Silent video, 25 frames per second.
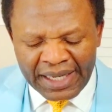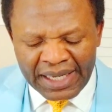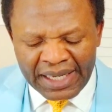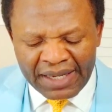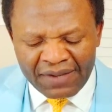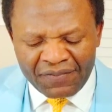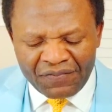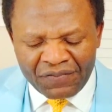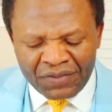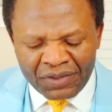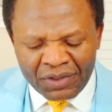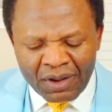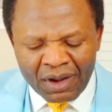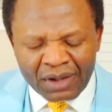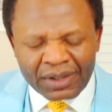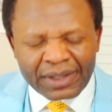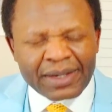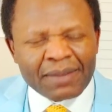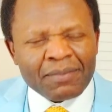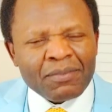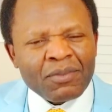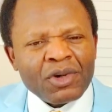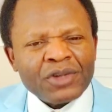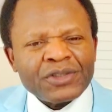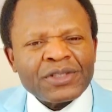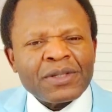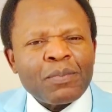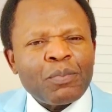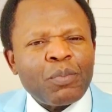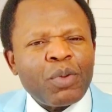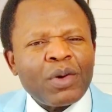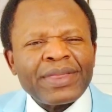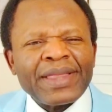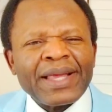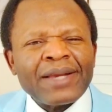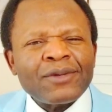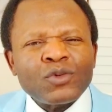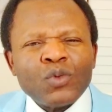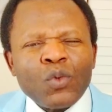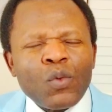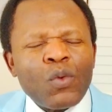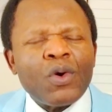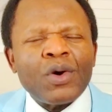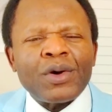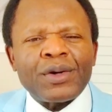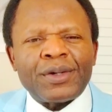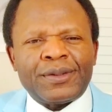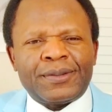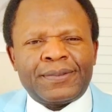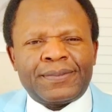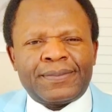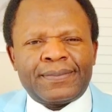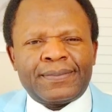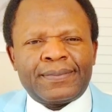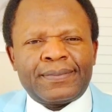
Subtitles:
If not the most important one.